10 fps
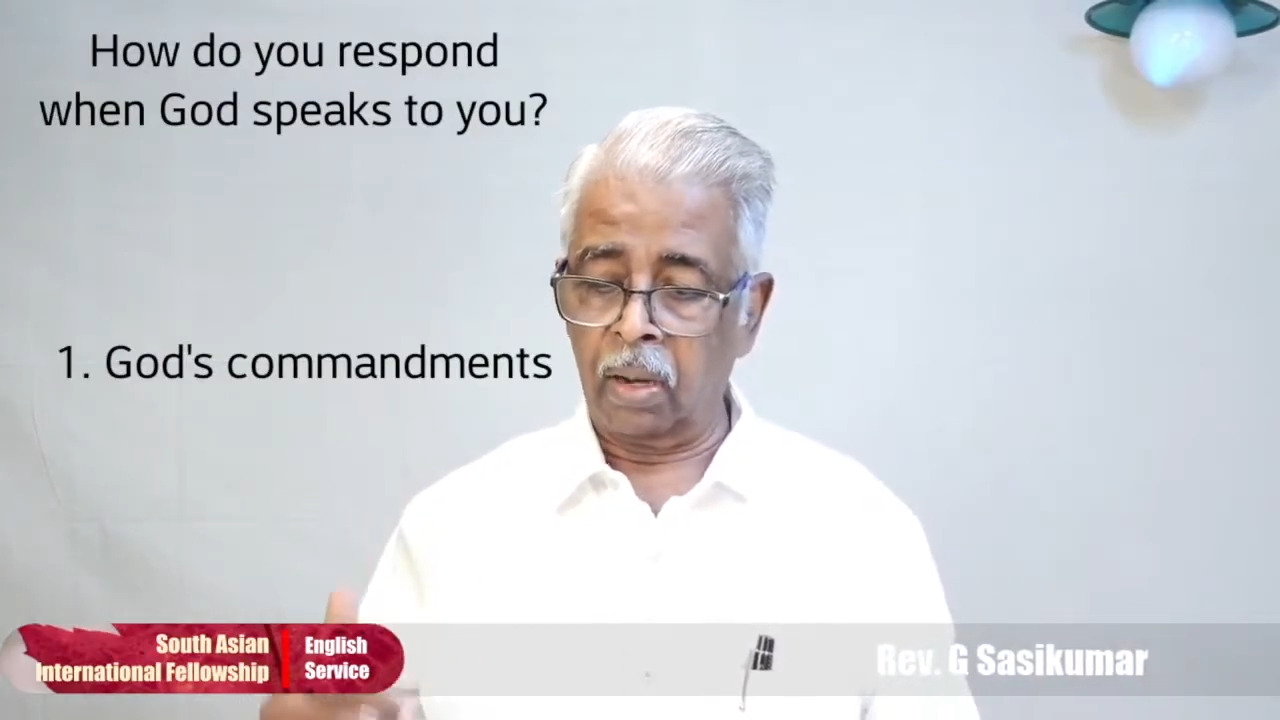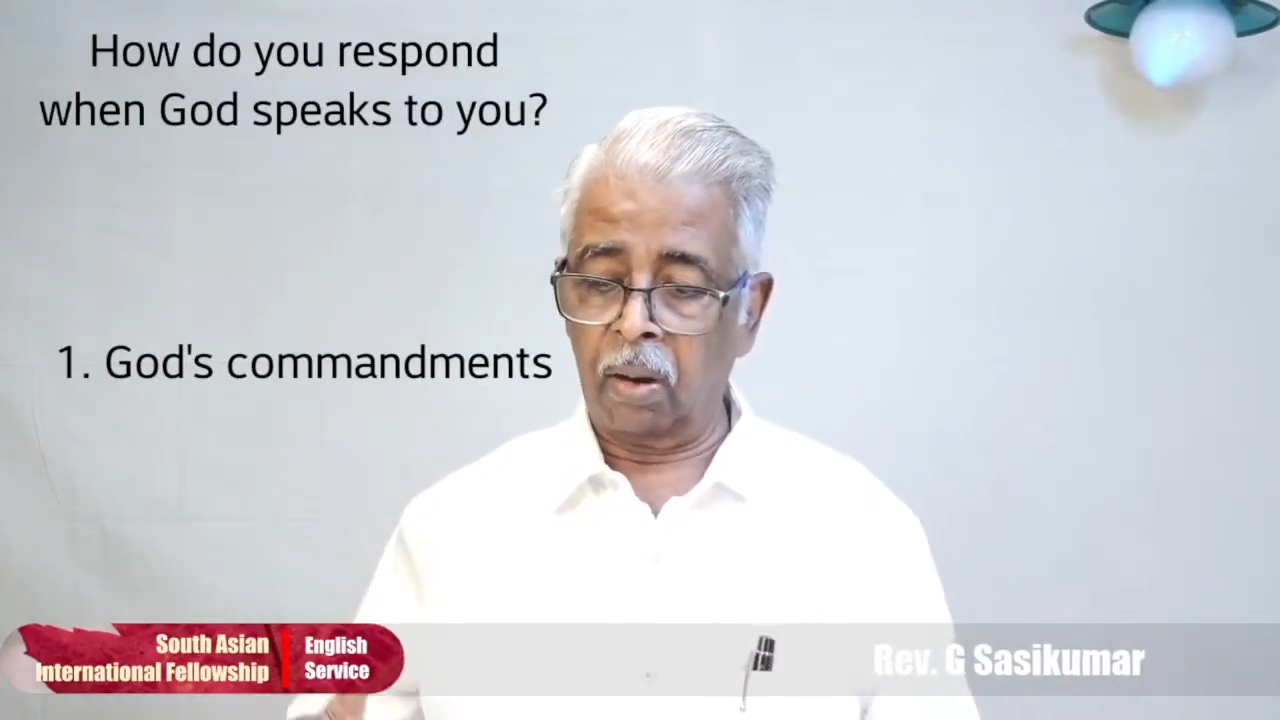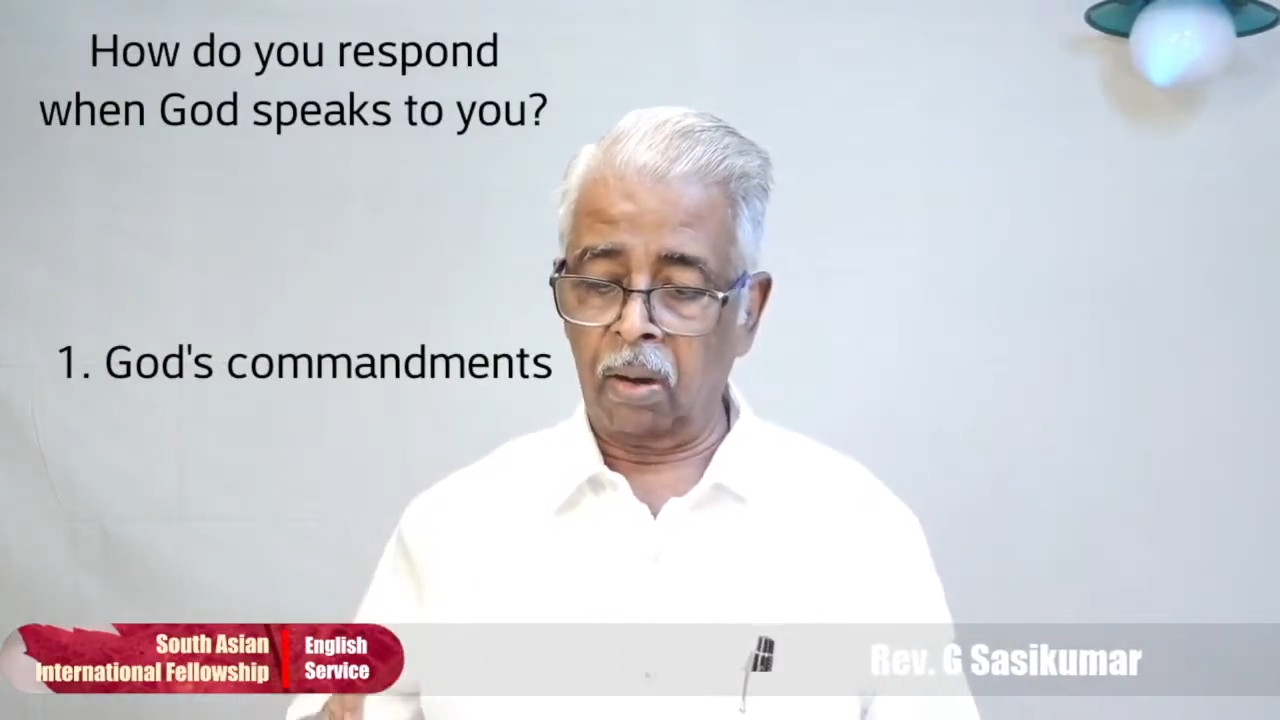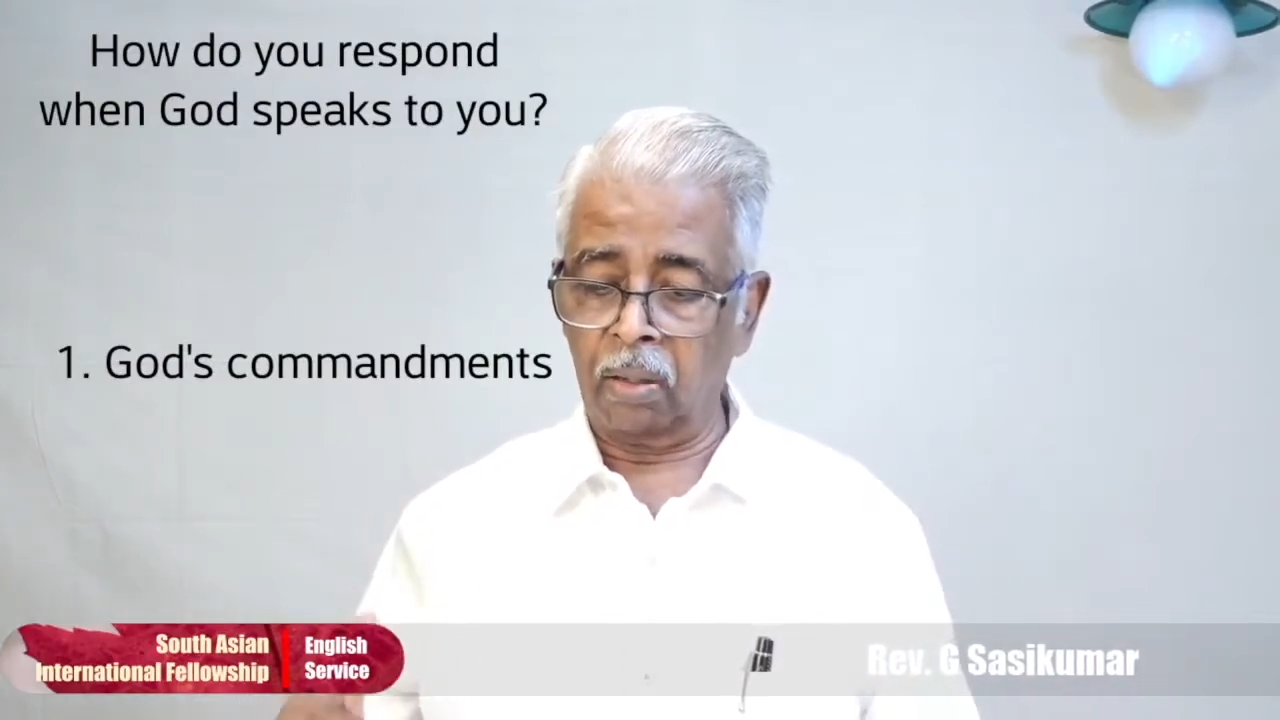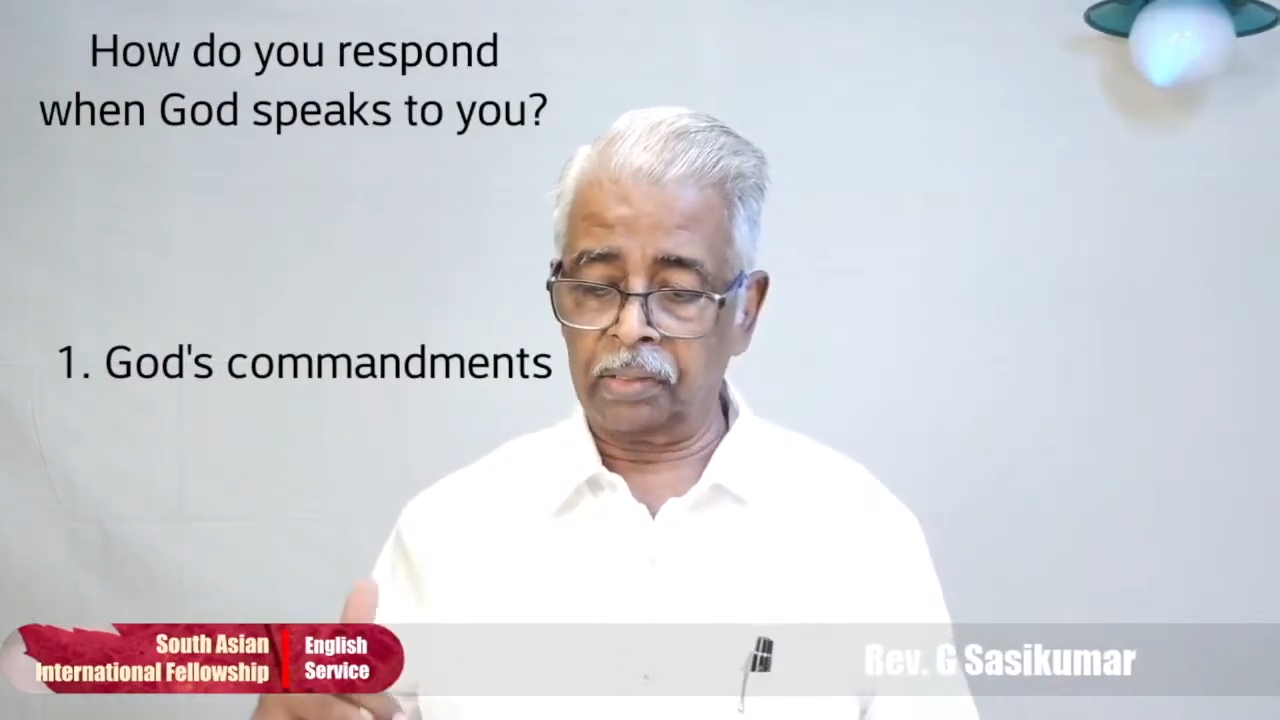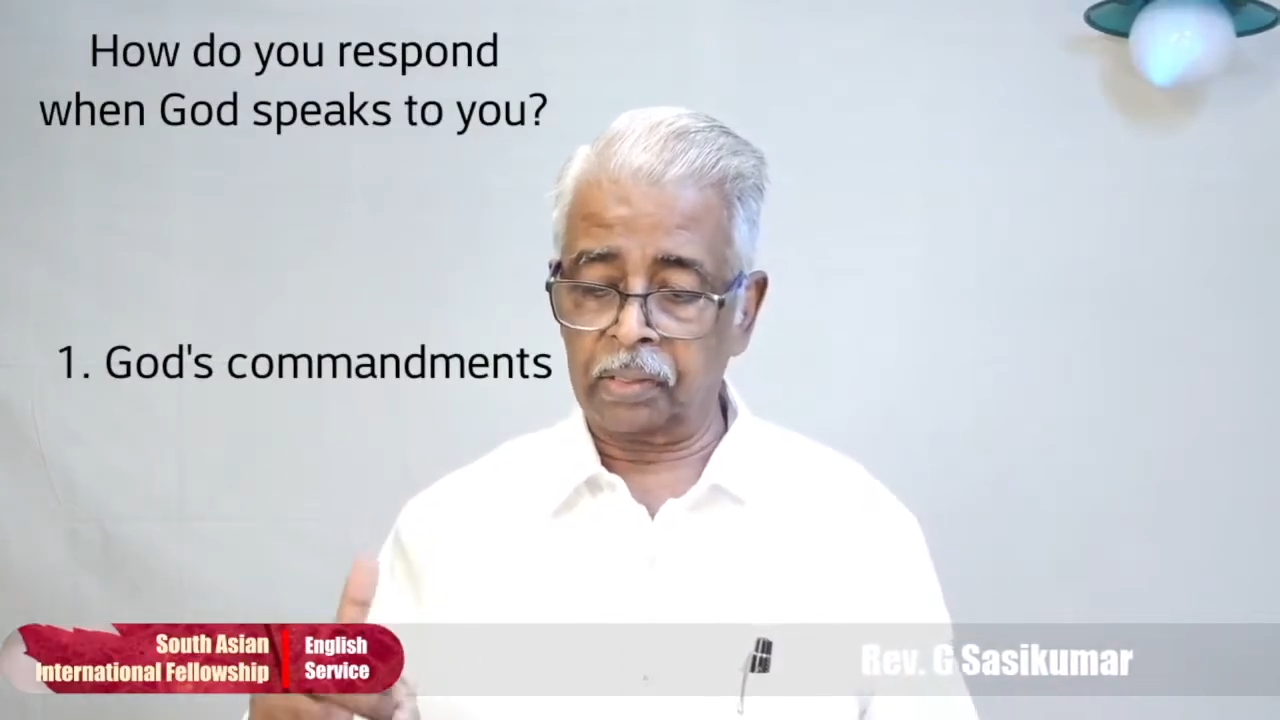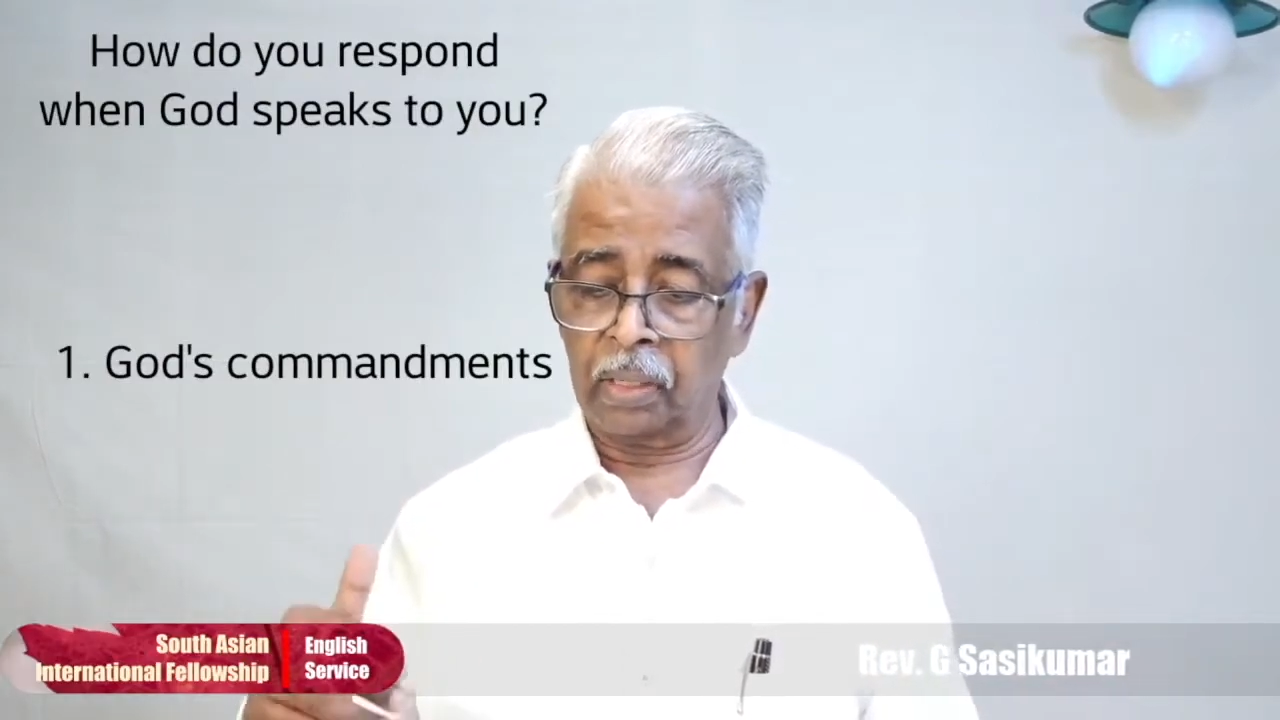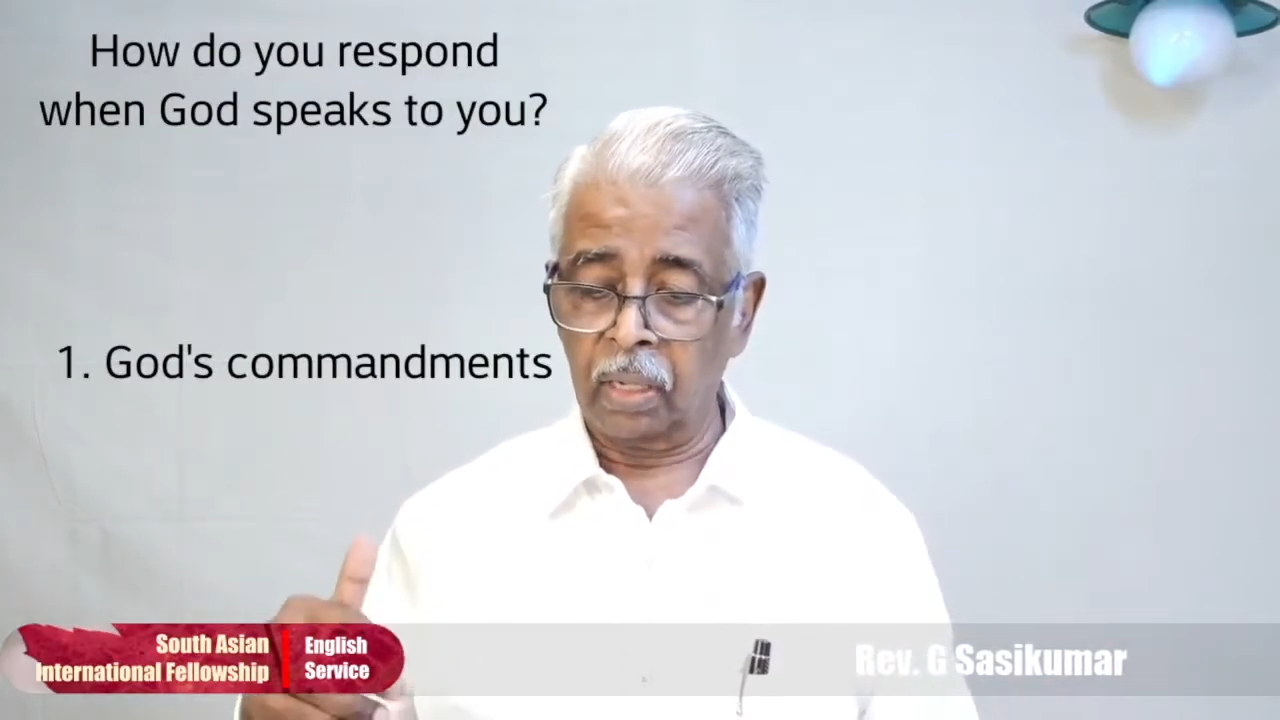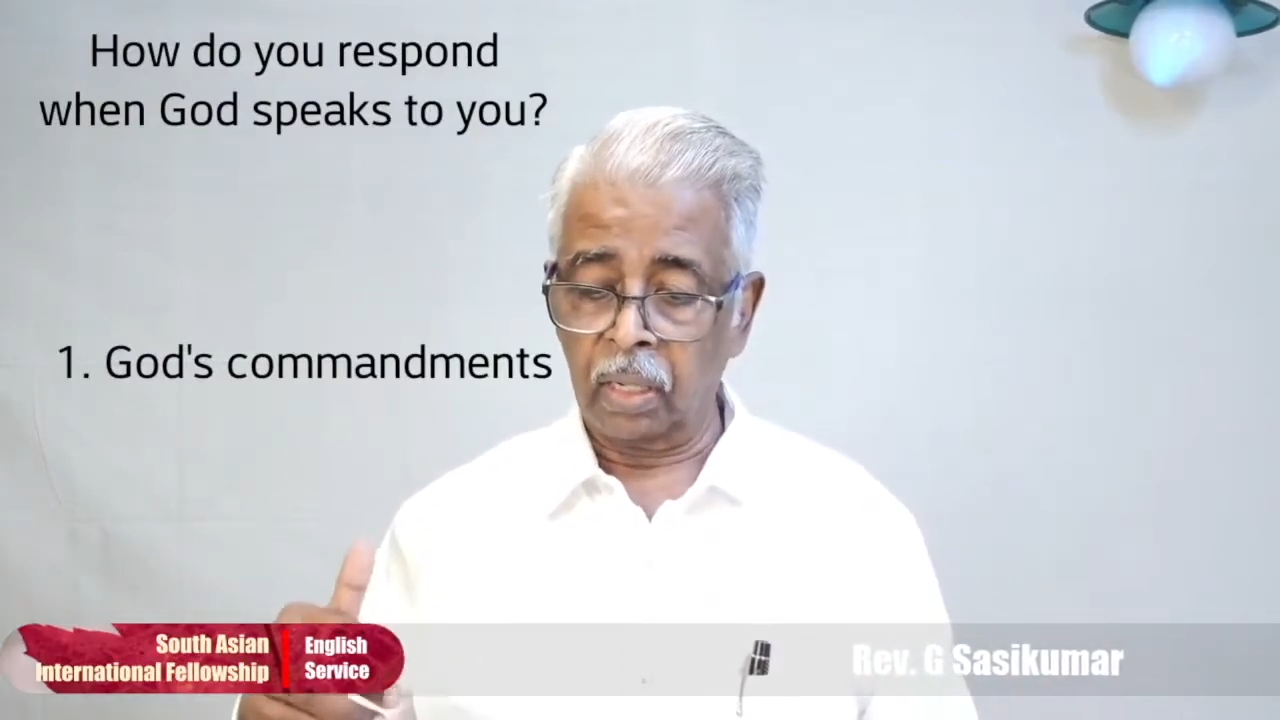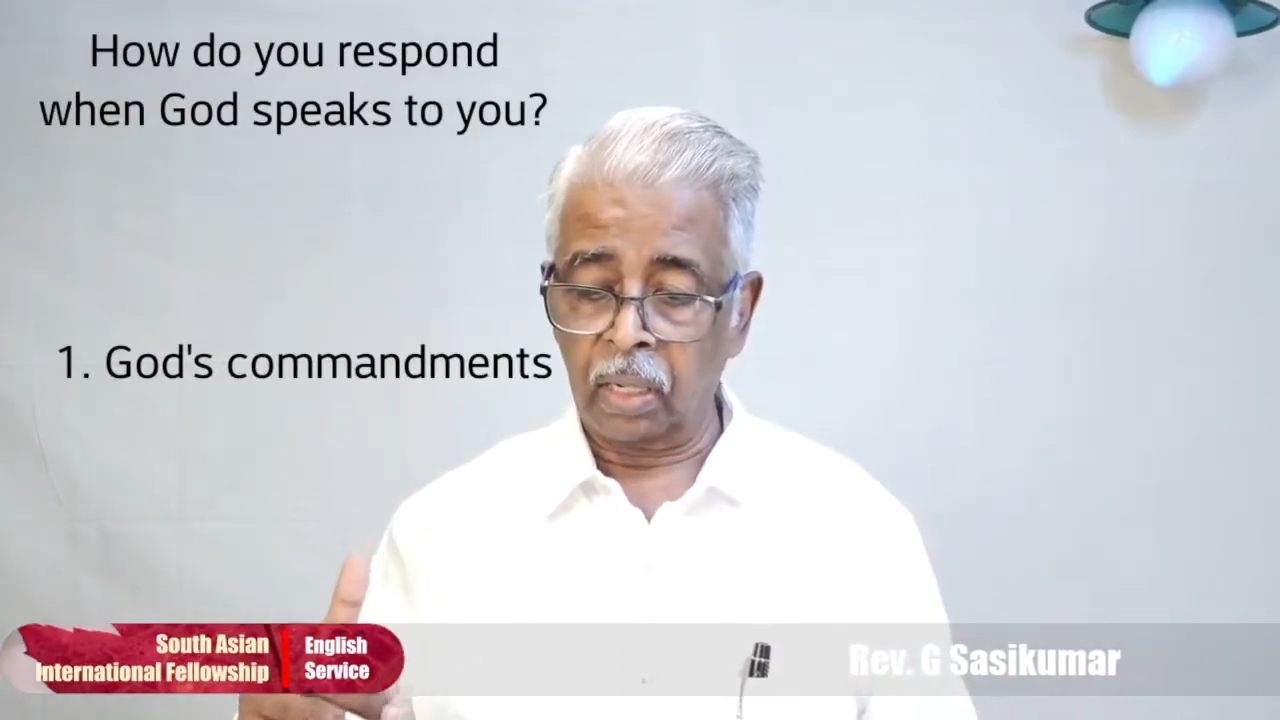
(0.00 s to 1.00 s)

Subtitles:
God's